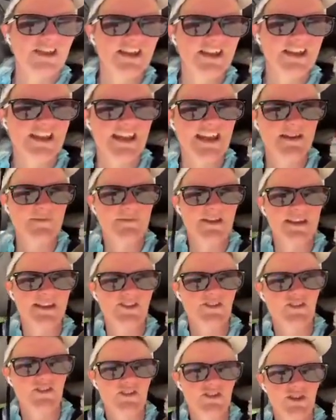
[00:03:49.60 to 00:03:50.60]
you can hear me.
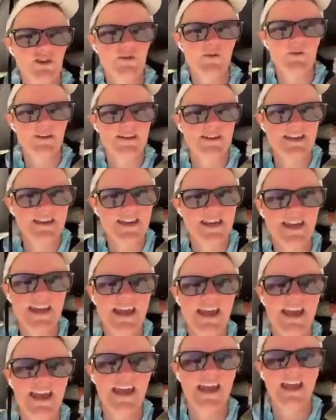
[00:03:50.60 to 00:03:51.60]
It's not too windy.
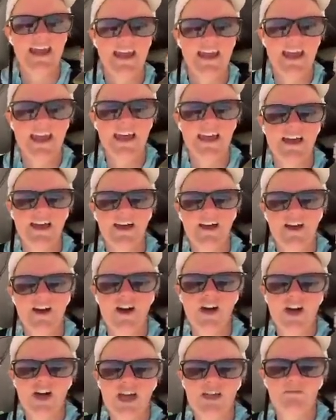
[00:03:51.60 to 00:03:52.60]

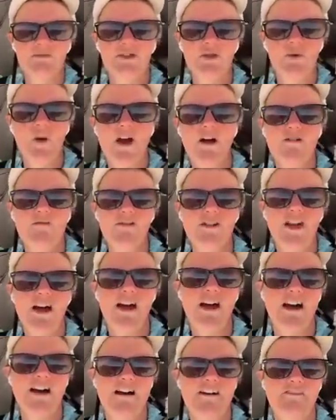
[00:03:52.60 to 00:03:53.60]
I'm 12 and a
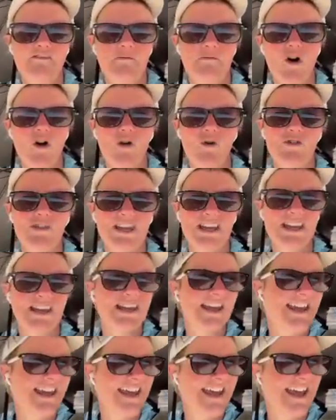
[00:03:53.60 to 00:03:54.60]
half miles in
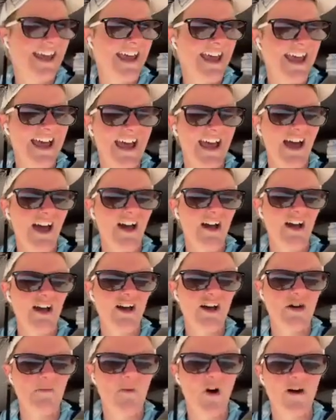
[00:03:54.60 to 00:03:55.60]

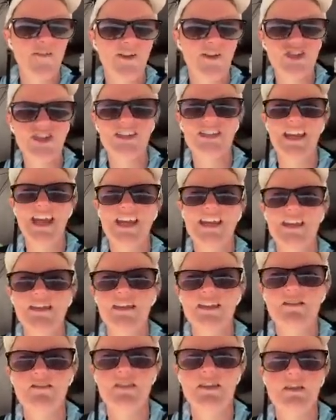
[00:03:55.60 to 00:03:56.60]
um, I've actually
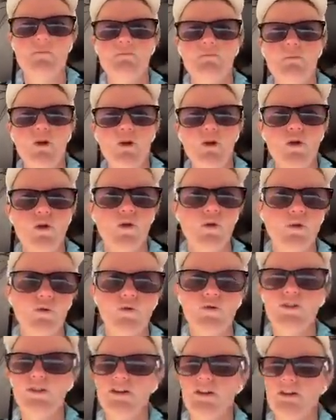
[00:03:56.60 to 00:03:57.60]
taken the blue
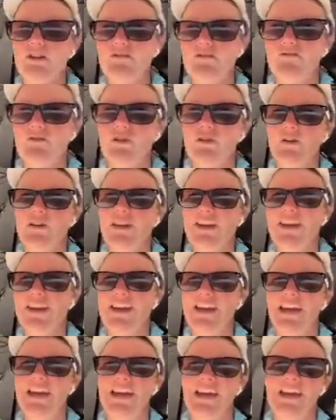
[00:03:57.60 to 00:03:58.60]
alternate route,
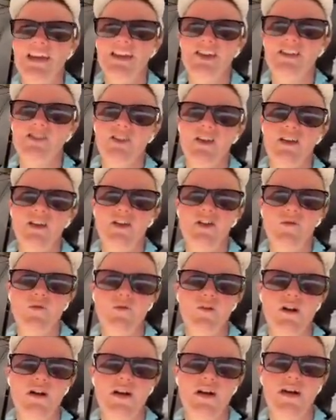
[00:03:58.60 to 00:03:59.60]
so
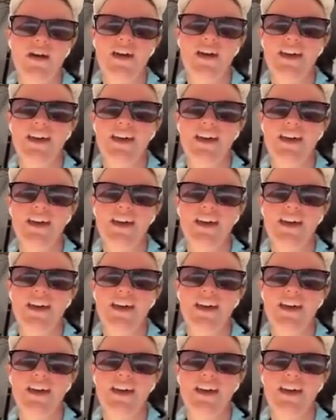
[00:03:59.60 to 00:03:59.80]
uh,